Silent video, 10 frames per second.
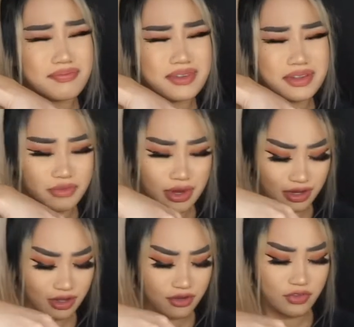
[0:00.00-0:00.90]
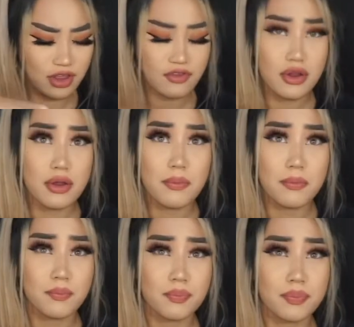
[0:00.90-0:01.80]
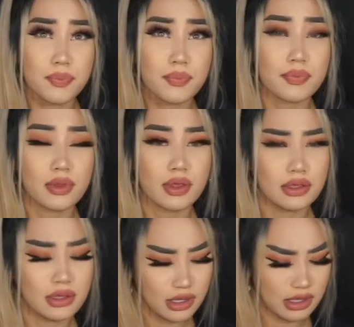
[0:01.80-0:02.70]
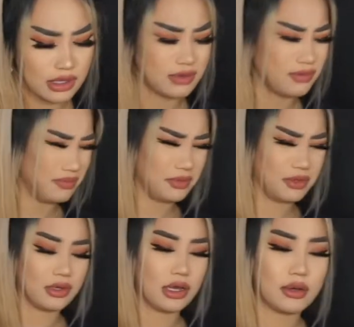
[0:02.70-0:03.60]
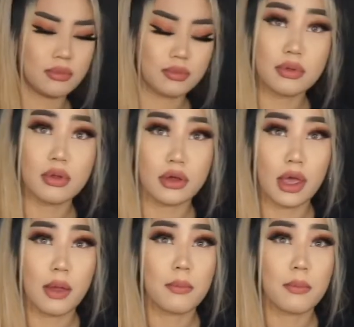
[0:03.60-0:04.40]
regular flavor and oh god Okay.